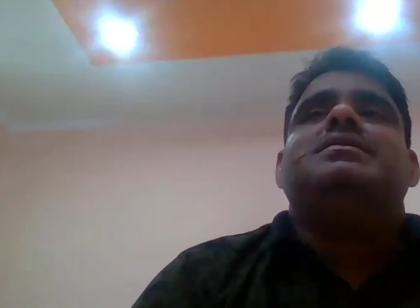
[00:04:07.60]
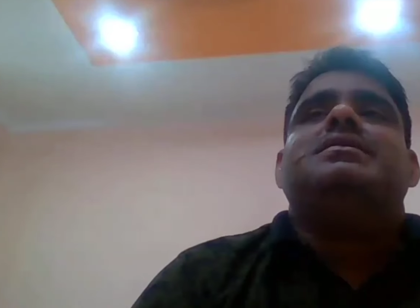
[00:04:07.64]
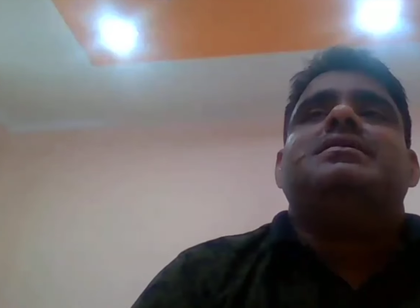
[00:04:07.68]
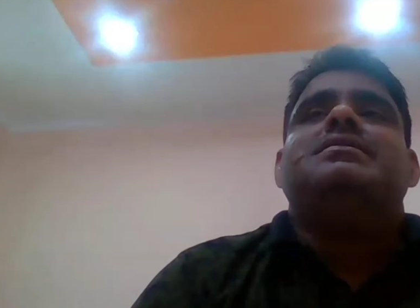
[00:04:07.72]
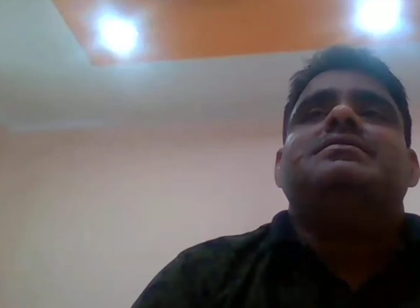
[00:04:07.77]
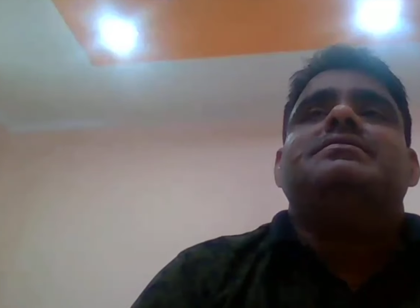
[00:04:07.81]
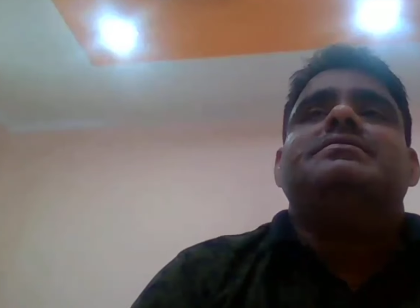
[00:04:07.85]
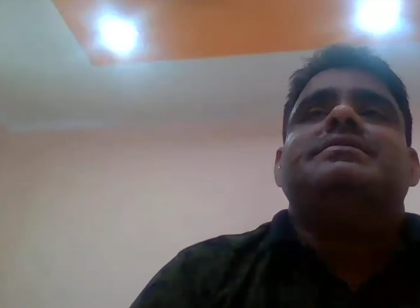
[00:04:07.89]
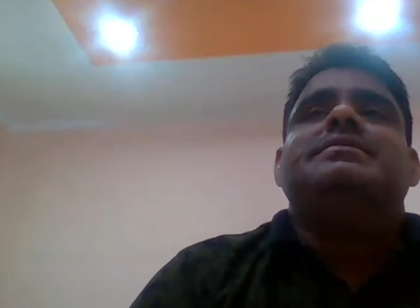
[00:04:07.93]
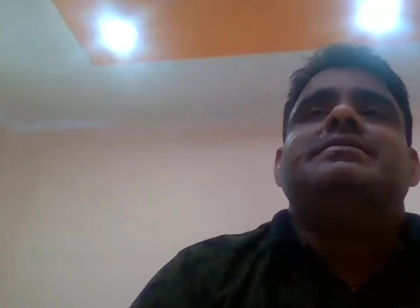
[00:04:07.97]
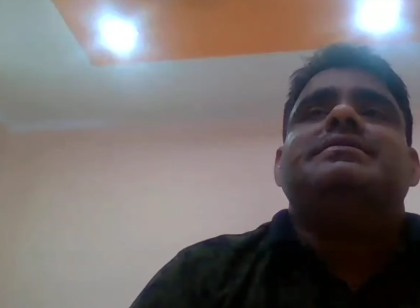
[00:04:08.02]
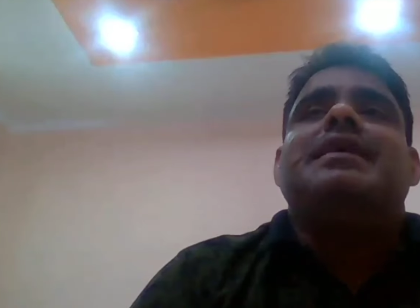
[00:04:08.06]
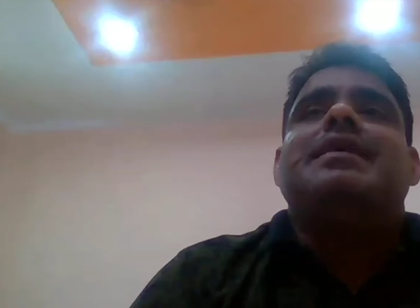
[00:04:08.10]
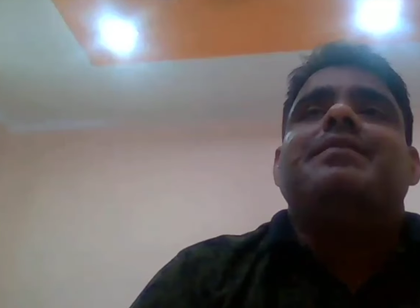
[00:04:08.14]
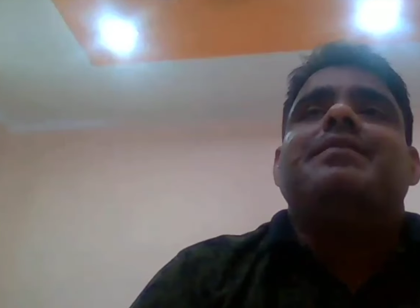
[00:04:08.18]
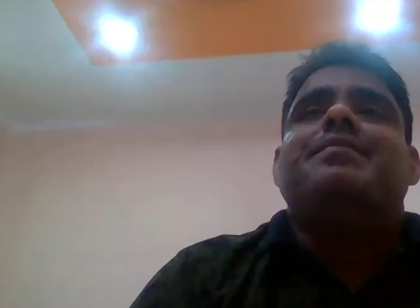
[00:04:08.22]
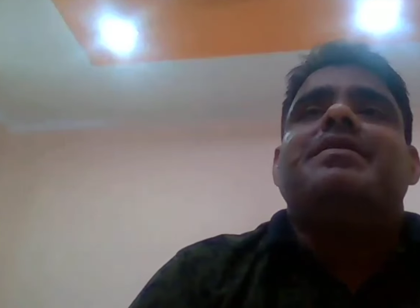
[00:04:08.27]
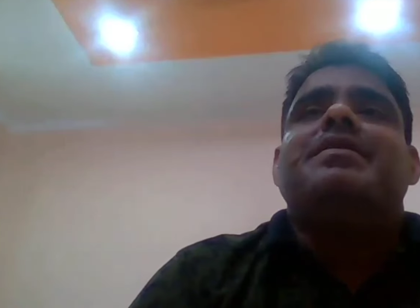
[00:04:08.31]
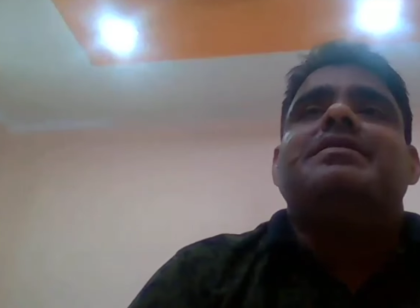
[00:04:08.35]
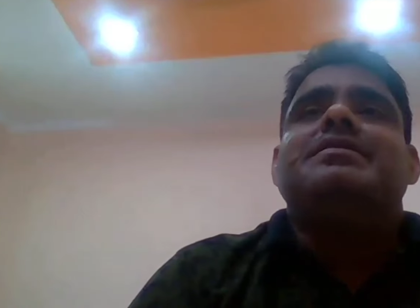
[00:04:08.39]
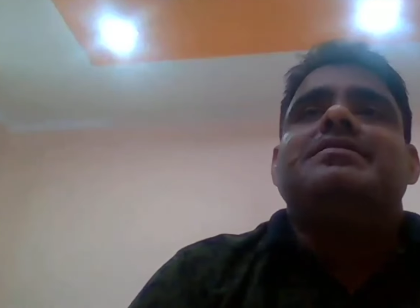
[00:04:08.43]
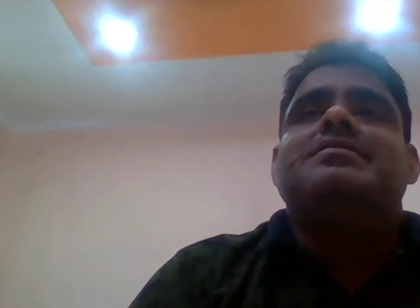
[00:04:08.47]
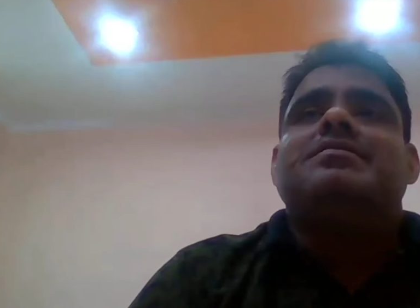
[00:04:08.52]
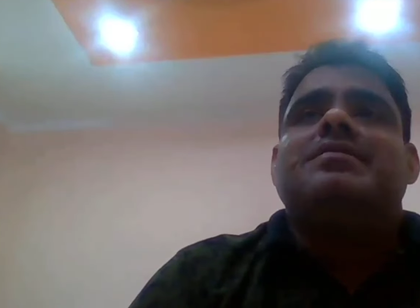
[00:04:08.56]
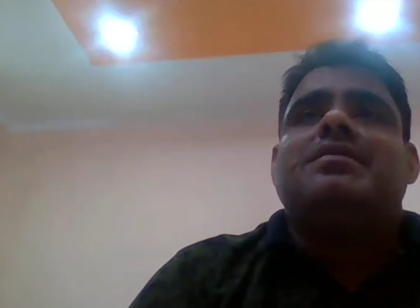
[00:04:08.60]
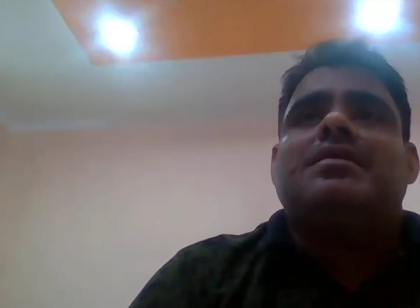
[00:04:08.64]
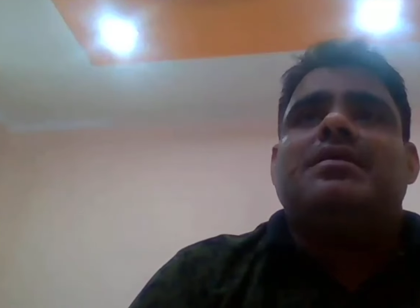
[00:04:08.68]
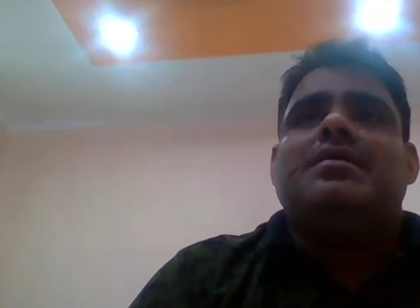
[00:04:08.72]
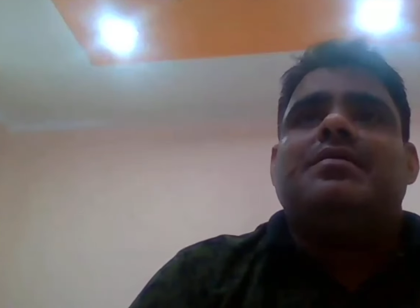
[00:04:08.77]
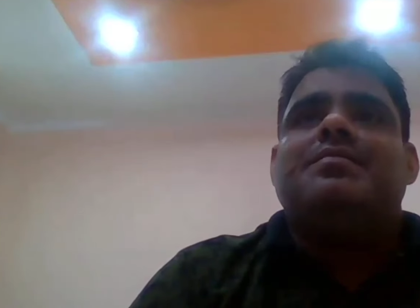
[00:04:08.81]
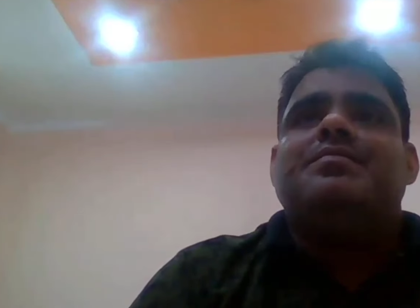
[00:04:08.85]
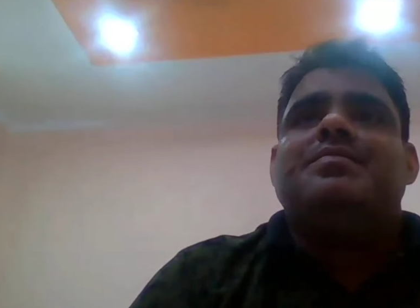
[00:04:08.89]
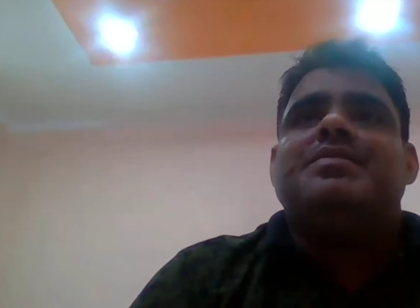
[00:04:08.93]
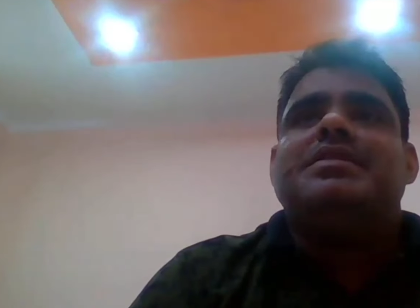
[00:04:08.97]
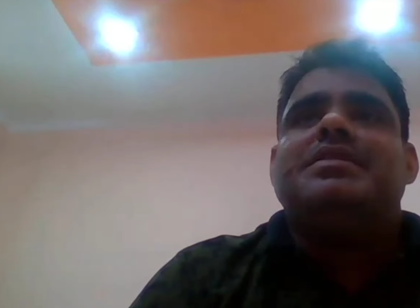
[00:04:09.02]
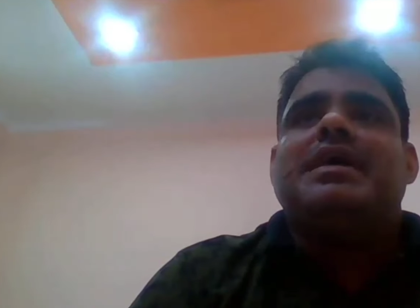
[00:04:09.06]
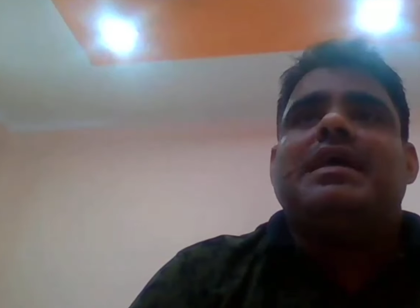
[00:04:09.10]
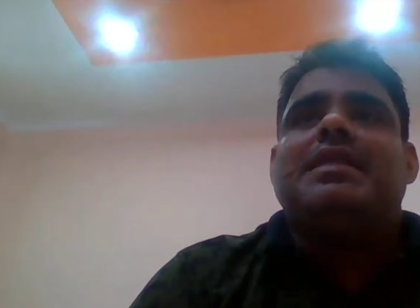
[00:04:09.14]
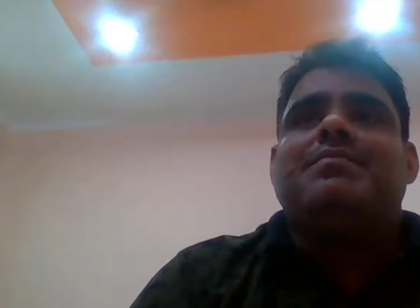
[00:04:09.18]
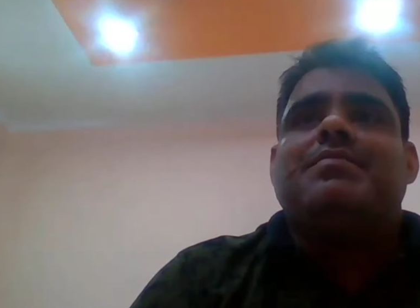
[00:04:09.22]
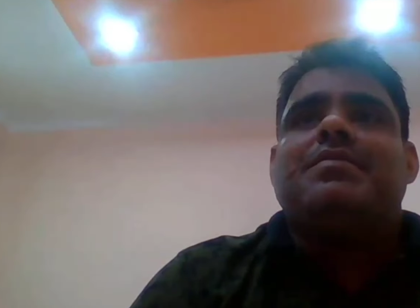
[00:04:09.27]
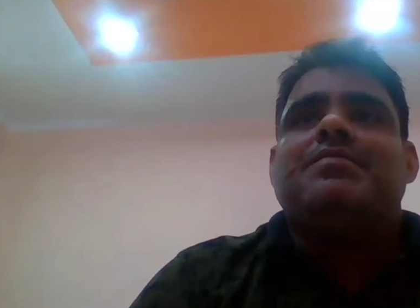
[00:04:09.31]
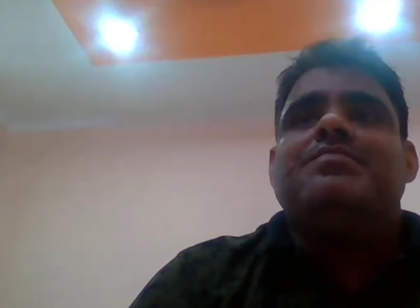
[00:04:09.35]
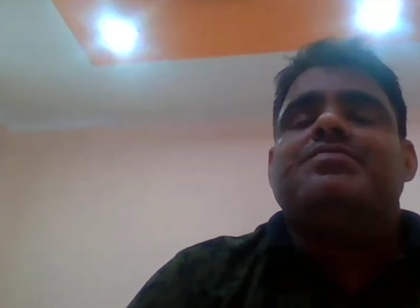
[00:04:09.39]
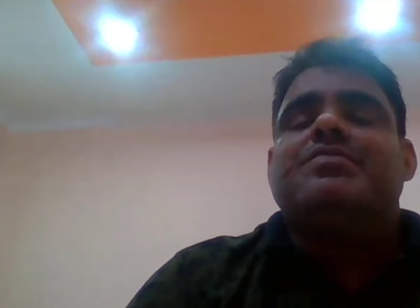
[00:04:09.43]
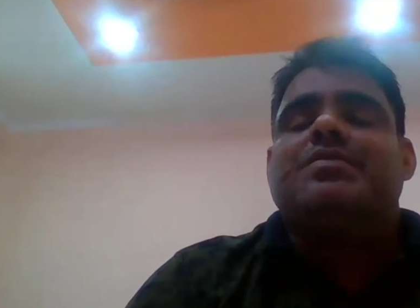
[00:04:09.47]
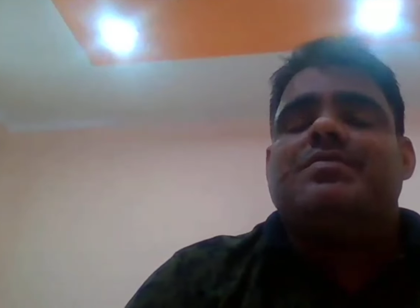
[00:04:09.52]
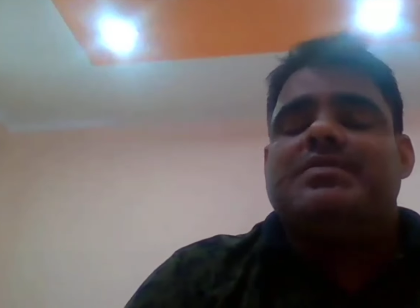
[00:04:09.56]
It's get IP address with the help
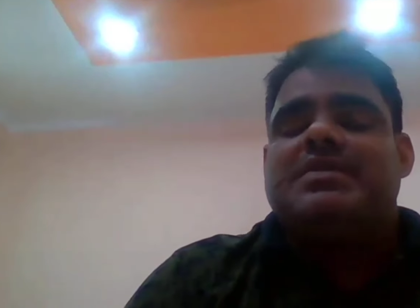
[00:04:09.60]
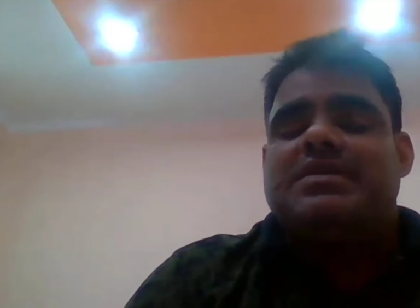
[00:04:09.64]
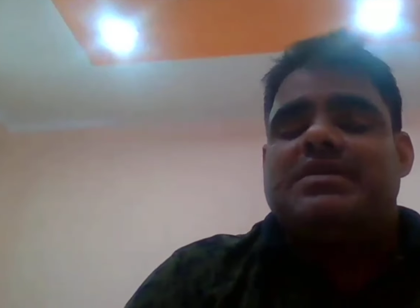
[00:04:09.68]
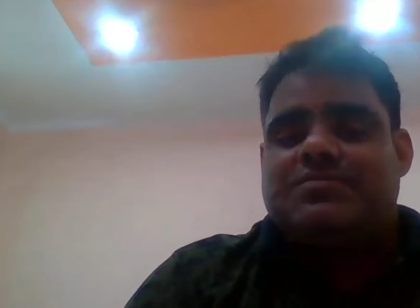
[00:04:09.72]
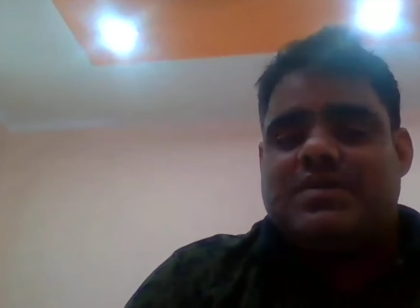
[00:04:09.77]
of subnet.